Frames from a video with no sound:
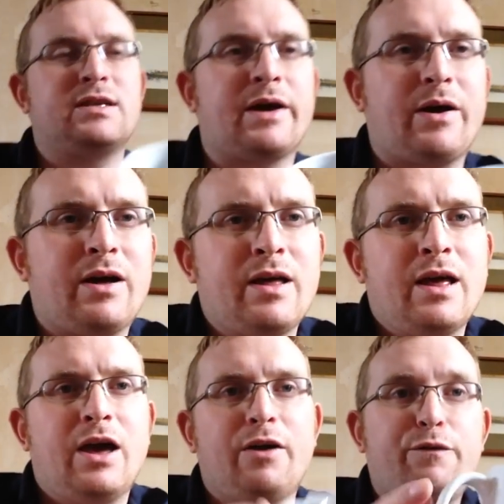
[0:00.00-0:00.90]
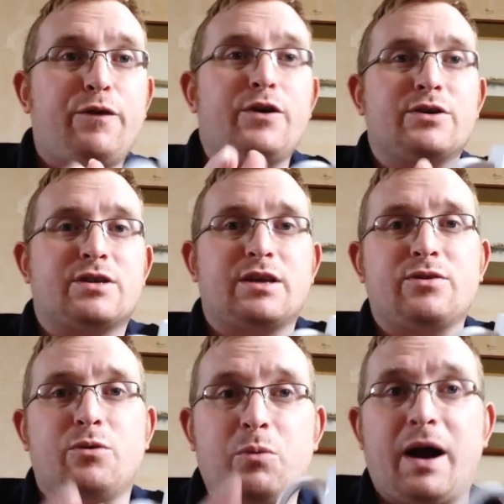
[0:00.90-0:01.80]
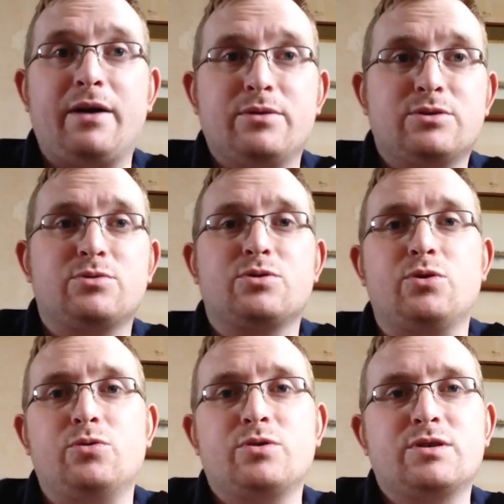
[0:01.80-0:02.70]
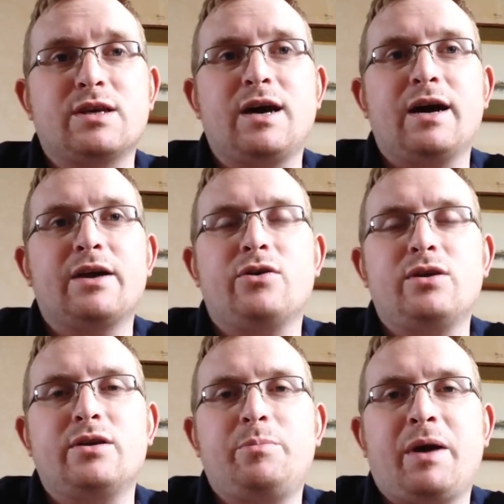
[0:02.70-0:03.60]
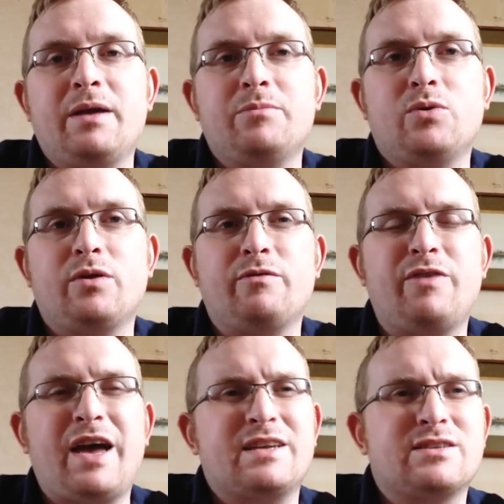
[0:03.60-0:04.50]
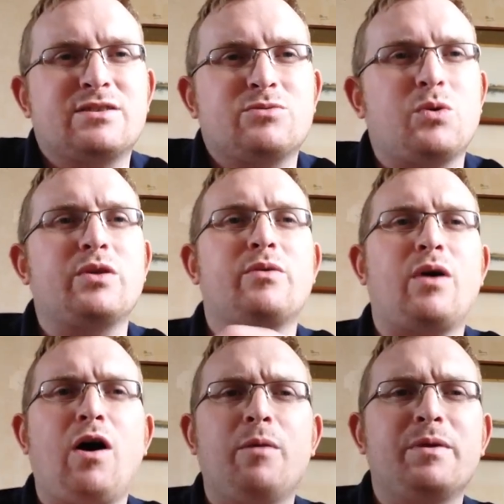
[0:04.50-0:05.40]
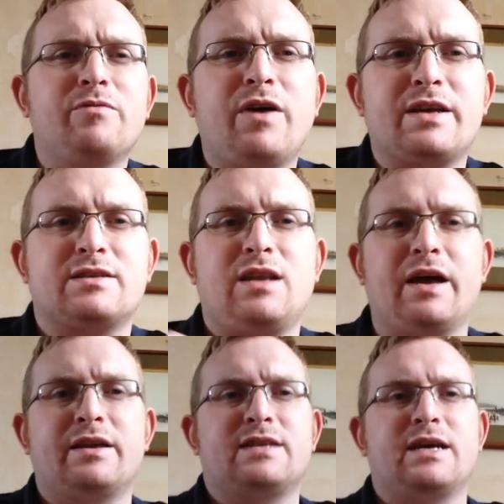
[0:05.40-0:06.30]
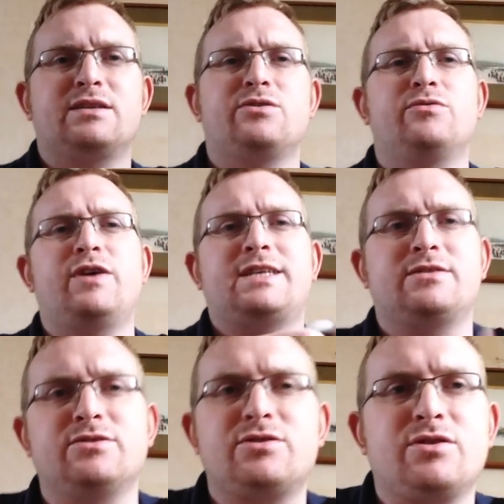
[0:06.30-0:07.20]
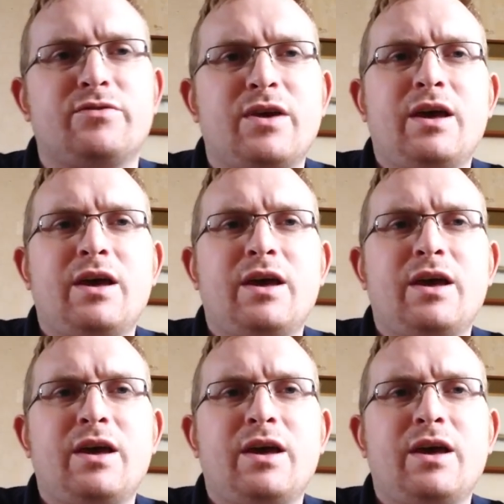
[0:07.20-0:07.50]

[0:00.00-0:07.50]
Now, at first I thought, wow, this was cool, because the guy got a load of paintballing vests. Well, they were army vests, like tactical vests and stuff.